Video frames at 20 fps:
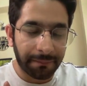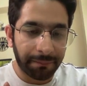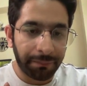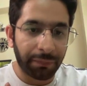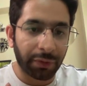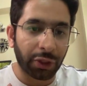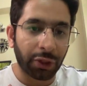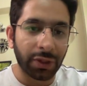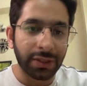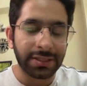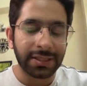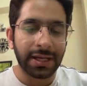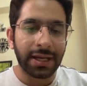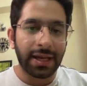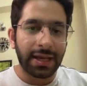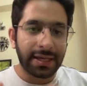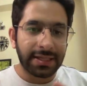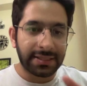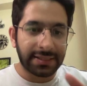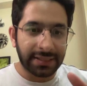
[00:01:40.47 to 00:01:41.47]
Because
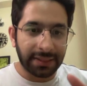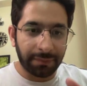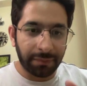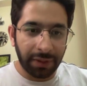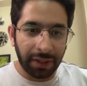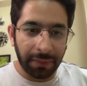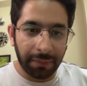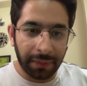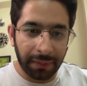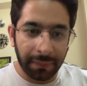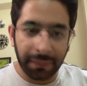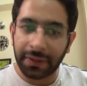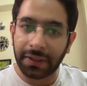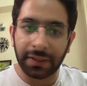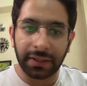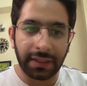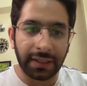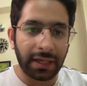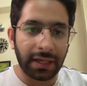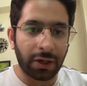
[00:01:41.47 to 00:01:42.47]
sabne prepare
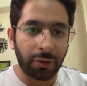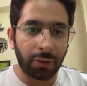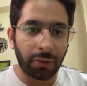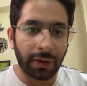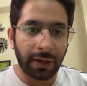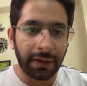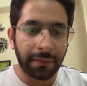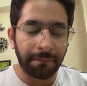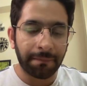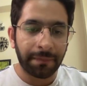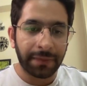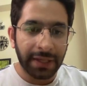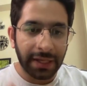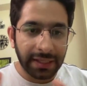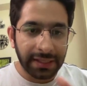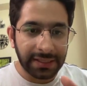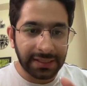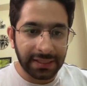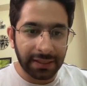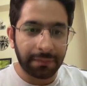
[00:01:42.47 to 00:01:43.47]
kiya hua hai,
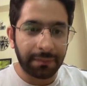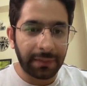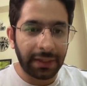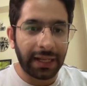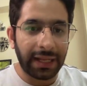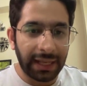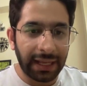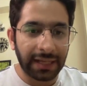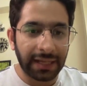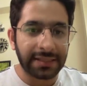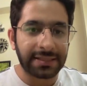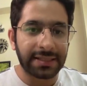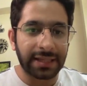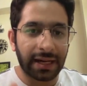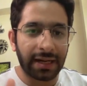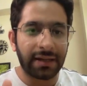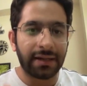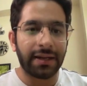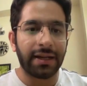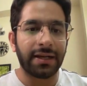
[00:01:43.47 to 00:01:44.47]
sabne ek
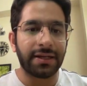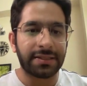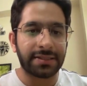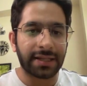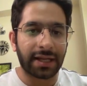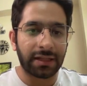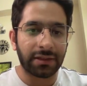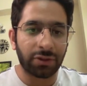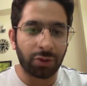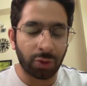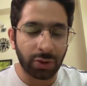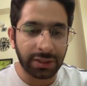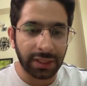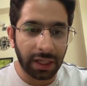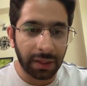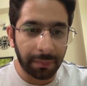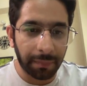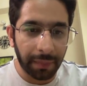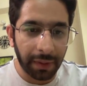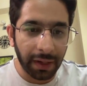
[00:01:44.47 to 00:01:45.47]
saal, ded saal, do saal
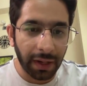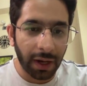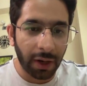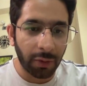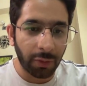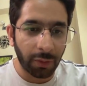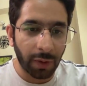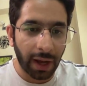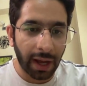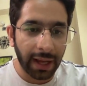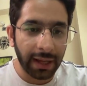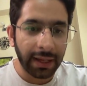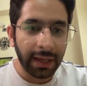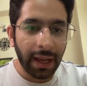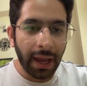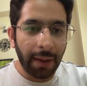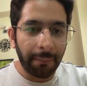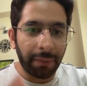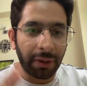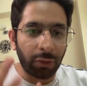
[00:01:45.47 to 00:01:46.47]
padha hua hai.
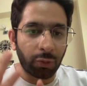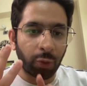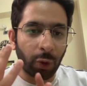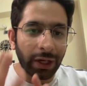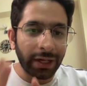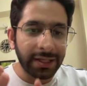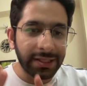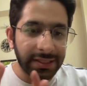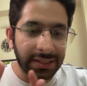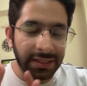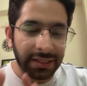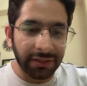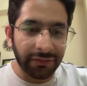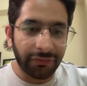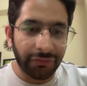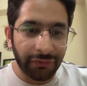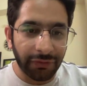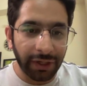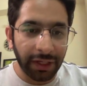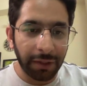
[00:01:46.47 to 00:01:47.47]
But what is
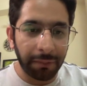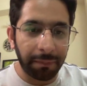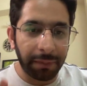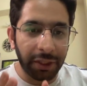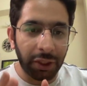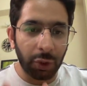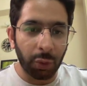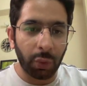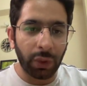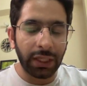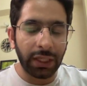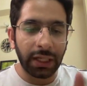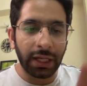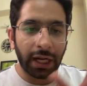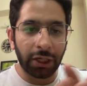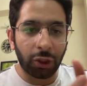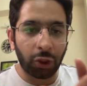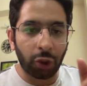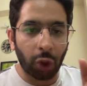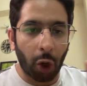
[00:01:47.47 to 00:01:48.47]
different between
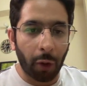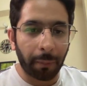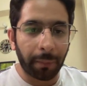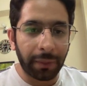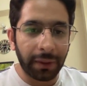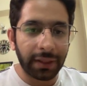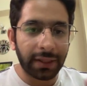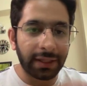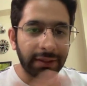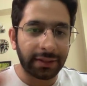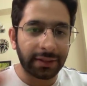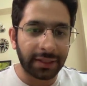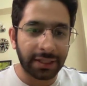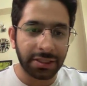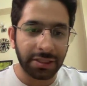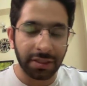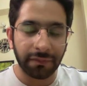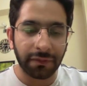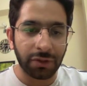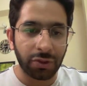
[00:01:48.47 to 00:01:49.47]
a topper and the
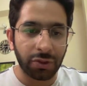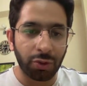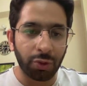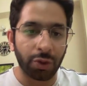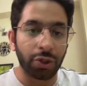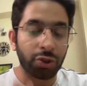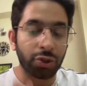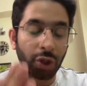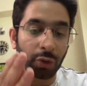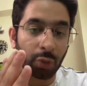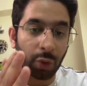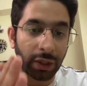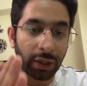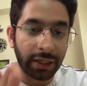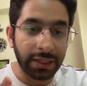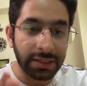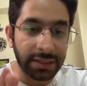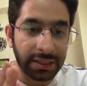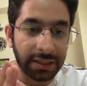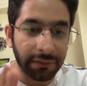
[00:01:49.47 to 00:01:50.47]
rest of the students, or what
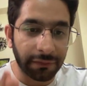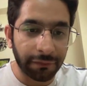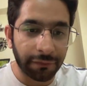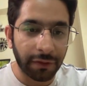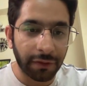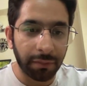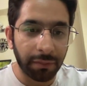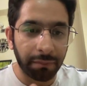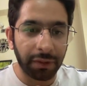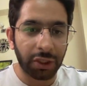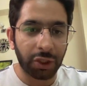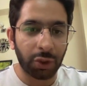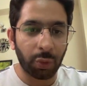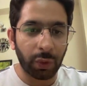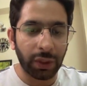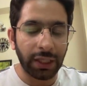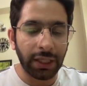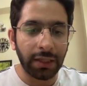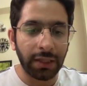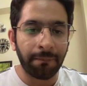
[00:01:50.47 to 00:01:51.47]
is different
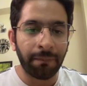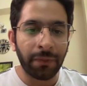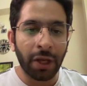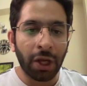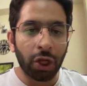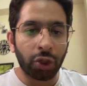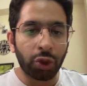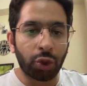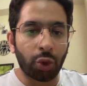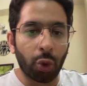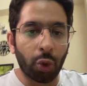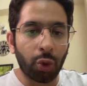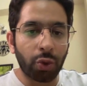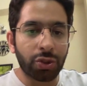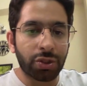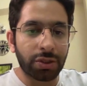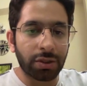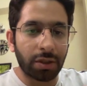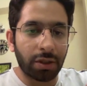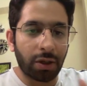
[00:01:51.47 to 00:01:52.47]
between
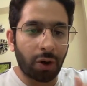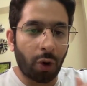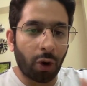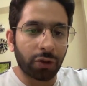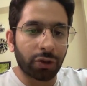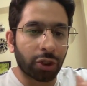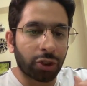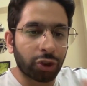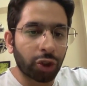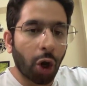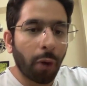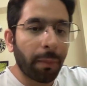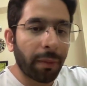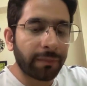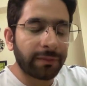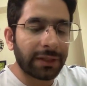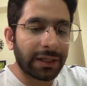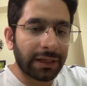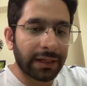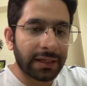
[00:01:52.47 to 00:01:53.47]
those on the top
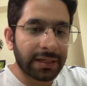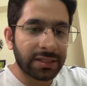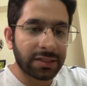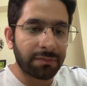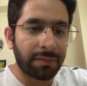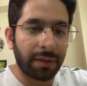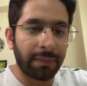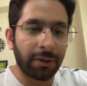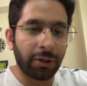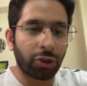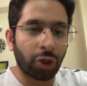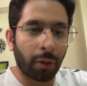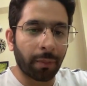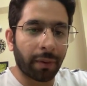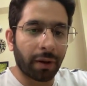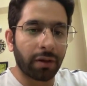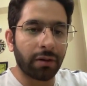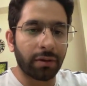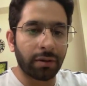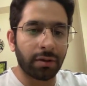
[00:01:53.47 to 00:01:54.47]
of the list, maybe
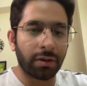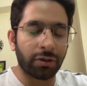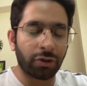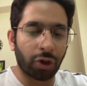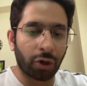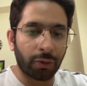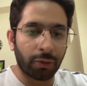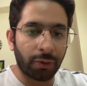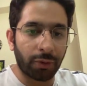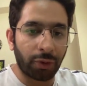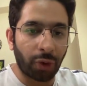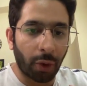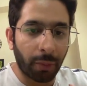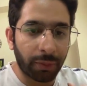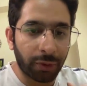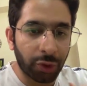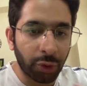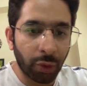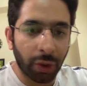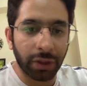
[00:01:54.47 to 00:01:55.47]
top 100 or
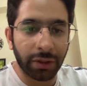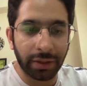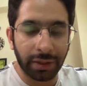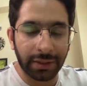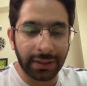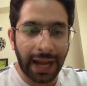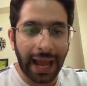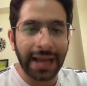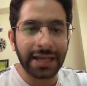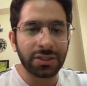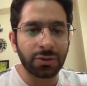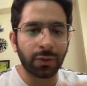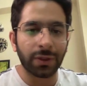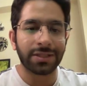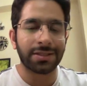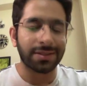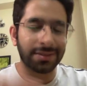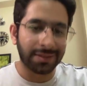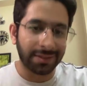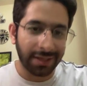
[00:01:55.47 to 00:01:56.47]
top 200 ranks
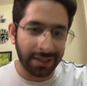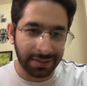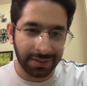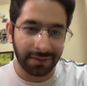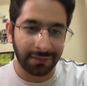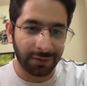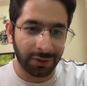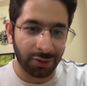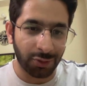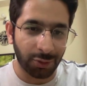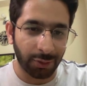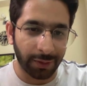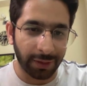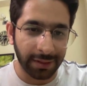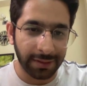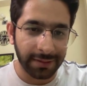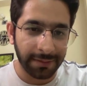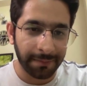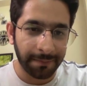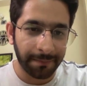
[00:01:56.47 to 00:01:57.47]
versus the rest of the
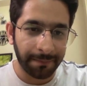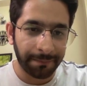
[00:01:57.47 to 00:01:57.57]
students?